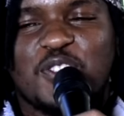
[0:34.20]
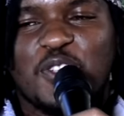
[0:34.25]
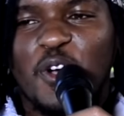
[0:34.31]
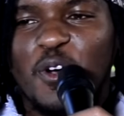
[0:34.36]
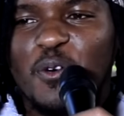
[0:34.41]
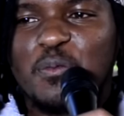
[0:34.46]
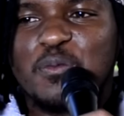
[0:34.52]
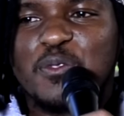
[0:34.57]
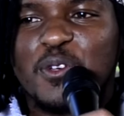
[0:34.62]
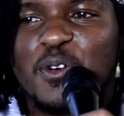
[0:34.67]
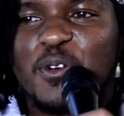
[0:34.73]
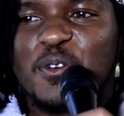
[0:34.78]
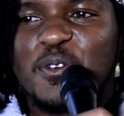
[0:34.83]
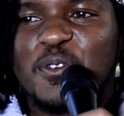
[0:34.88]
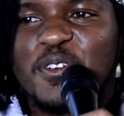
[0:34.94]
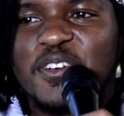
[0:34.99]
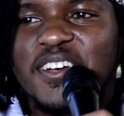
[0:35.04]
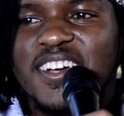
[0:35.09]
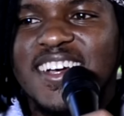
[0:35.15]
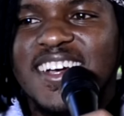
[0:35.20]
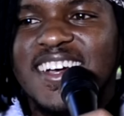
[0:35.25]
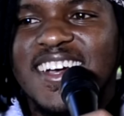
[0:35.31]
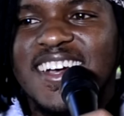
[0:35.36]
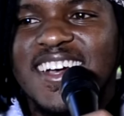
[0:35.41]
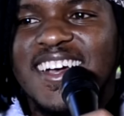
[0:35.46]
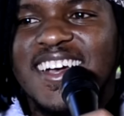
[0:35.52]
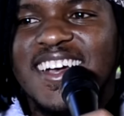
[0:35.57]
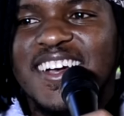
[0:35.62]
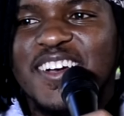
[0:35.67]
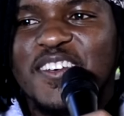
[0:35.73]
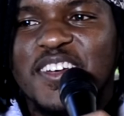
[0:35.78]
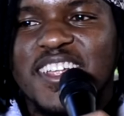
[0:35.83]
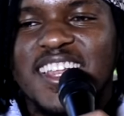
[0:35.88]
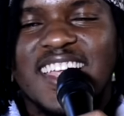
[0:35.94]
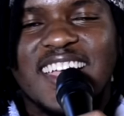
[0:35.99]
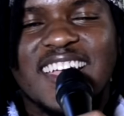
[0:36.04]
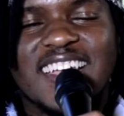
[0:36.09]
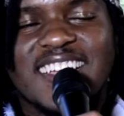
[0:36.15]
dope though,
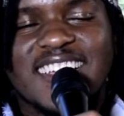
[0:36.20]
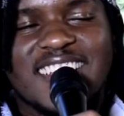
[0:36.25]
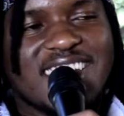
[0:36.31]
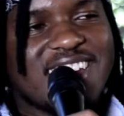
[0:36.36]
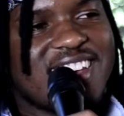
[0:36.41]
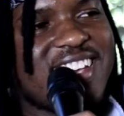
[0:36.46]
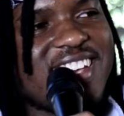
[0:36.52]
but like